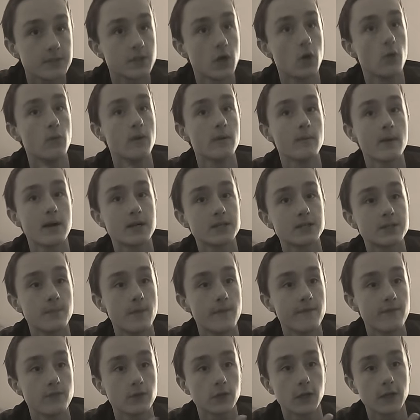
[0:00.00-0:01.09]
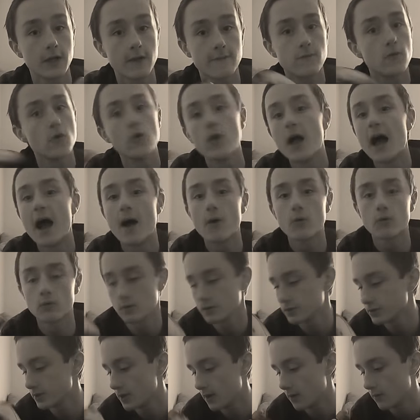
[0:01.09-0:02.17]
So we watched the movie for like a full hour
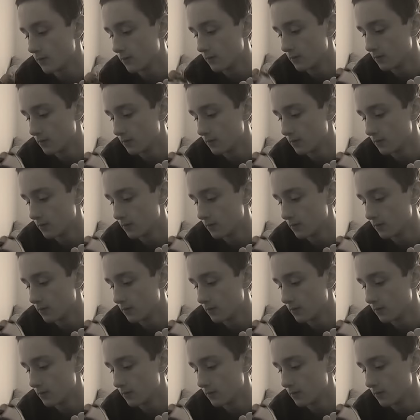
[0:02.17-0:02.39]
or so.